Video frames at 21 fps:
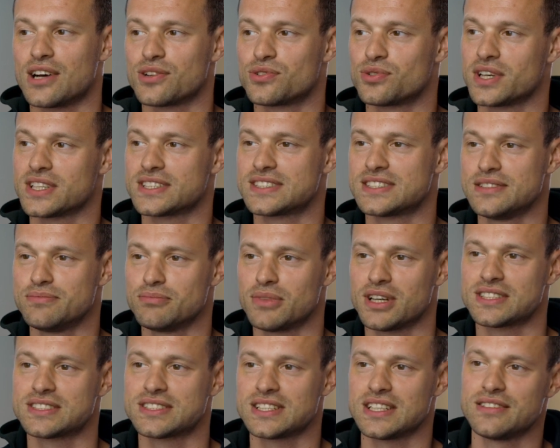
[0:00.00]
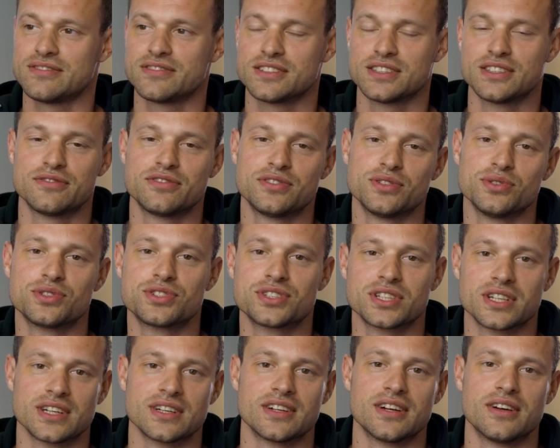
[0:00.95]
How do I see myself in the
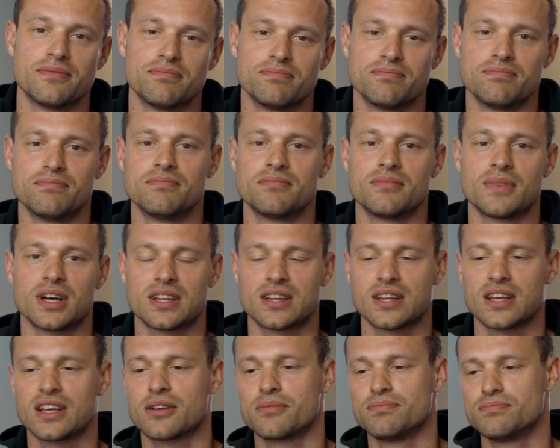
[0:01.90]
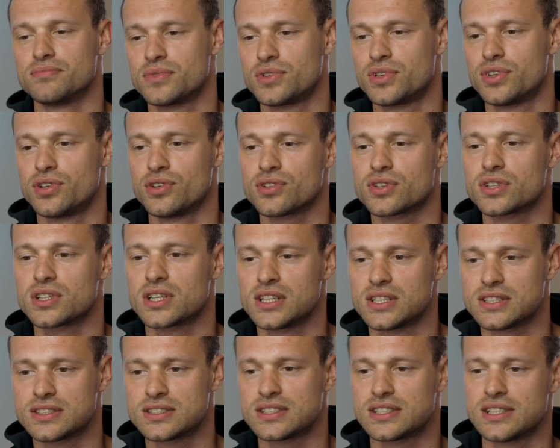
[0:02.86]
future? I think I'm
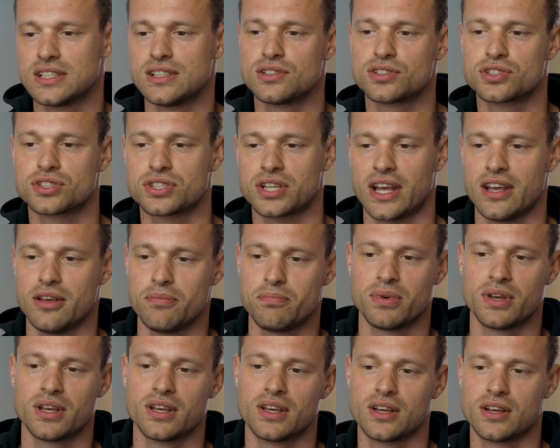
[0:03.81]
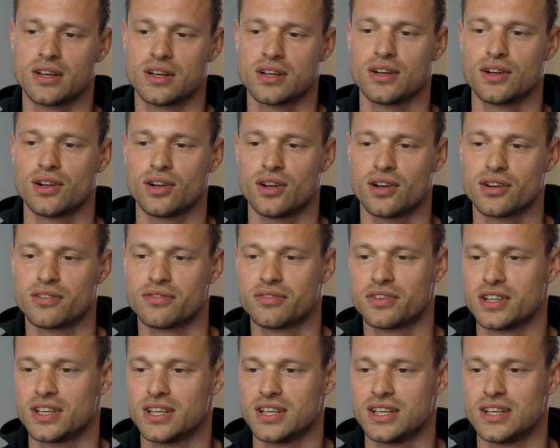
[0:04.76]
currently still shaping a lot
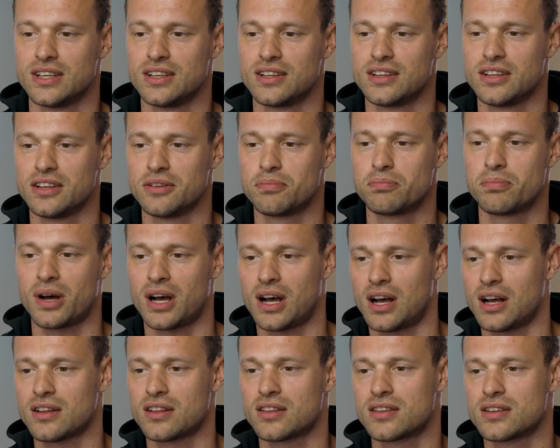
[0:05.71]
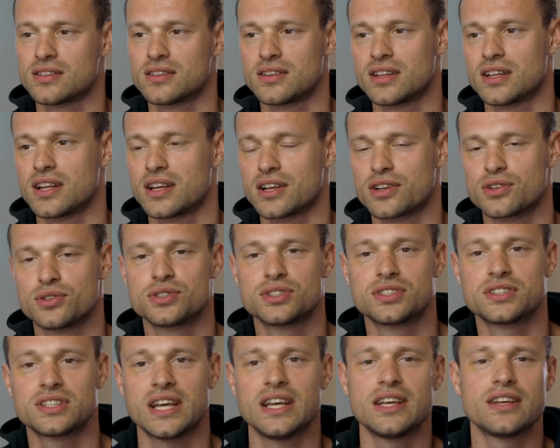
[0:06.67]
of the path that I
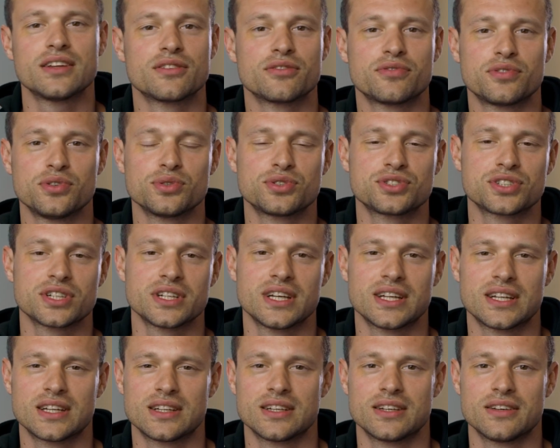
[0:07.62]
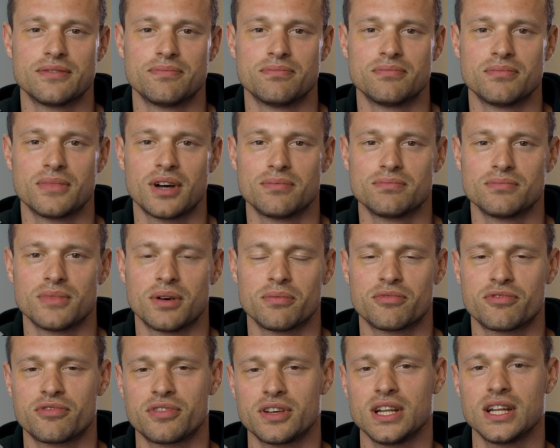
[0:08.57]
could take in the future, and
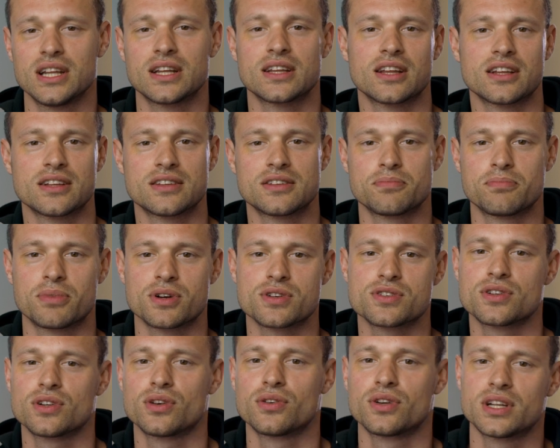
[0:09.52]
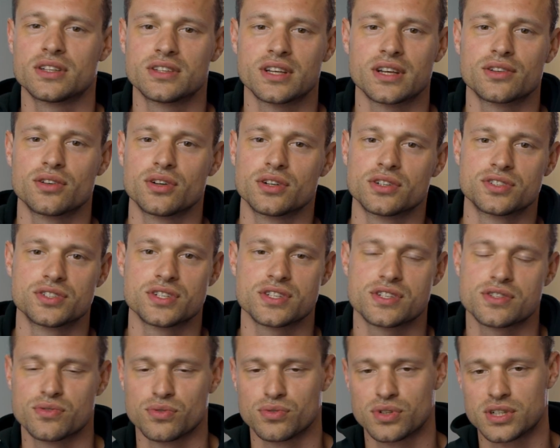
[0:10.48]
I'm feeling that Barcelona Technology
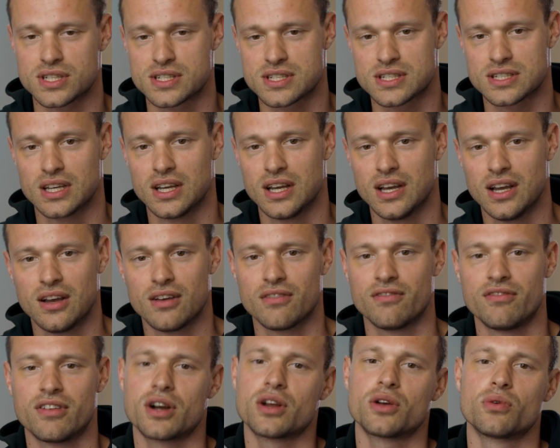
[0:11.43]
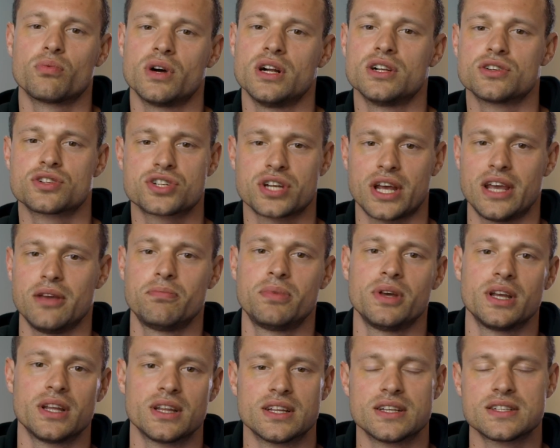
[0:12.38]
School is very well
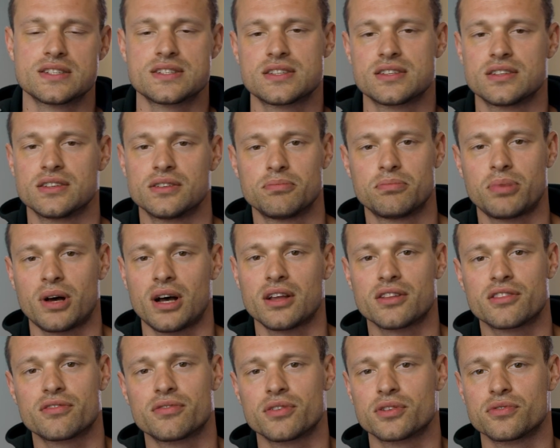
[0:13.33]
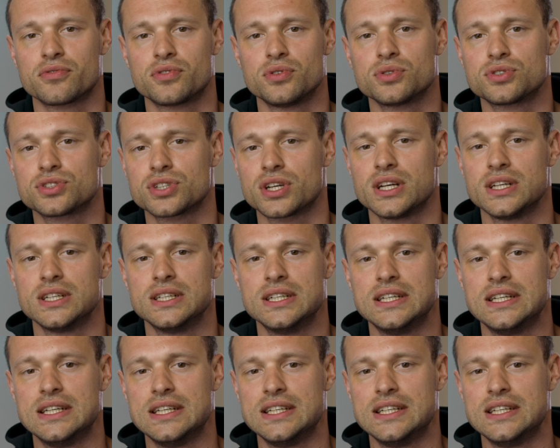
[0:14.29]
shaping this path for the future.